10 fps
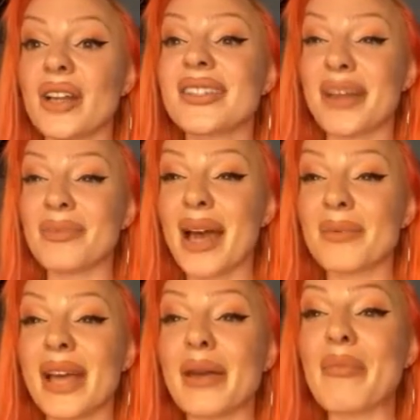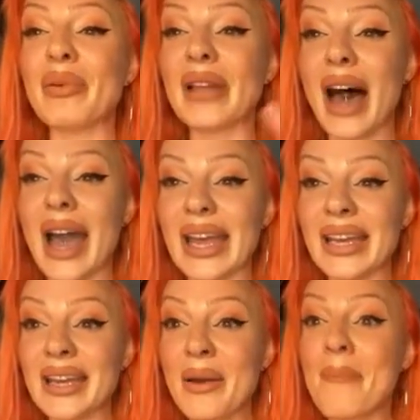And sometimes I apply
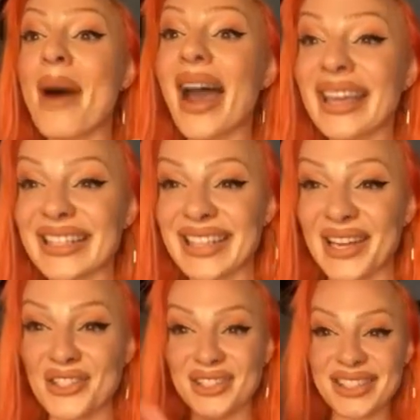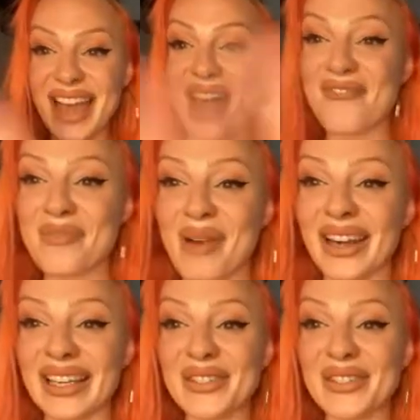my intentions to everybody.